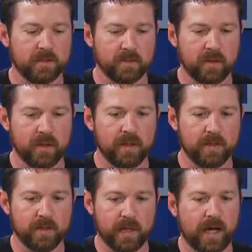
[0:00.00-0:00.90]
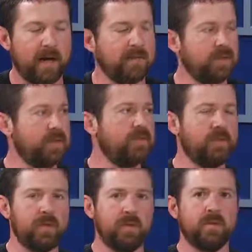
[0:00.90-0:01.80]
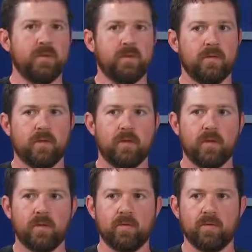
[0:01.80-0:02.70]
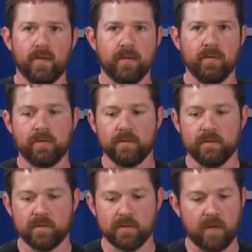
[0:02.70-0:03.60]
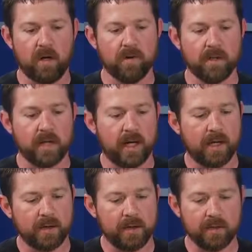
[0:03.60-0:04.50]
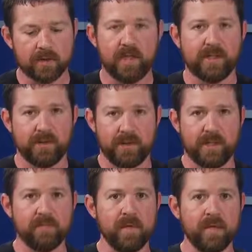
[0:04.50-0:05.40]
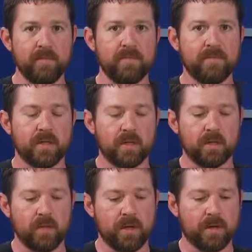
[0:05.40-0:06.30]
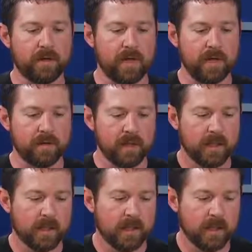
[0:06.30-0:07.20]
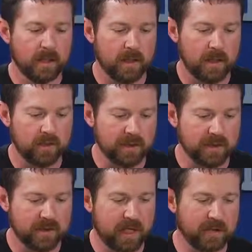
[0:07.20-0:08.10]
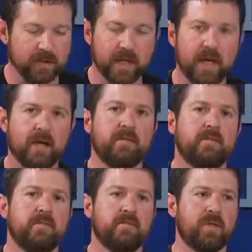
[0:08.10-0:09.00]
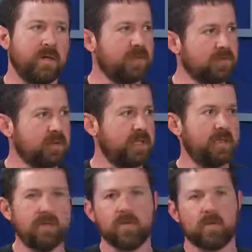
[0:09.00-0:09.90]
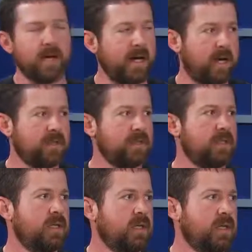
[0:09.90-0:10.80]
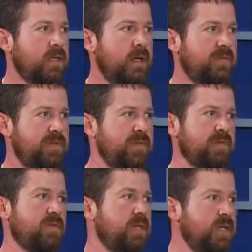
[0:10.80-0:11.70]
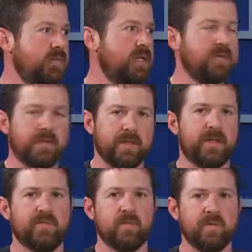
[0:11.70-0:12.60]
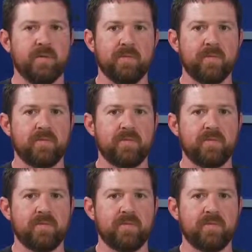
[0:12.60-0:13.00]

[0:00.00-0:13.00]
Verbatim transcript: put into like a half screen view mm-hmm. or, or, even smaller than that. And there's ways to set a minimum uh, width on that, uh, but just handle that gracefully. Don't crash. Right. I've seen some pretty innovative stuff where people have